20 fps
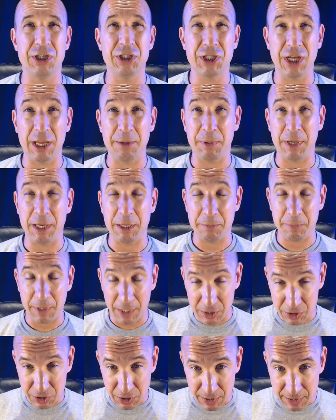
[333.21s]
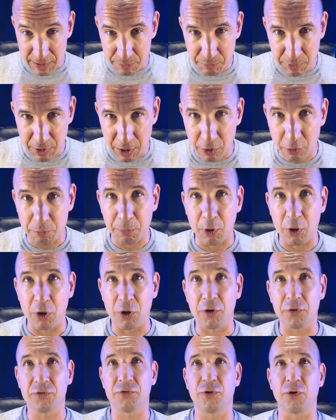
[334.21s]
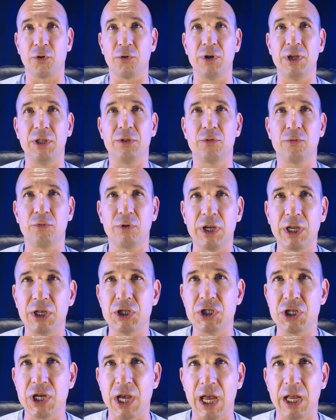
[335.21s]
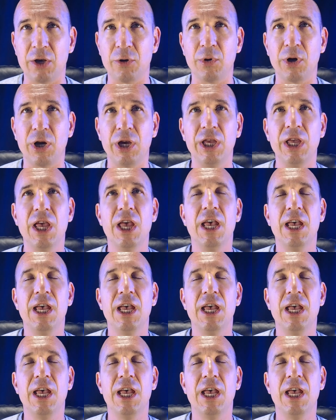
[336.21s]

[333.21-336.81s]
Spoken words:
JPP, Jason Pierre-Paul's 33 in January.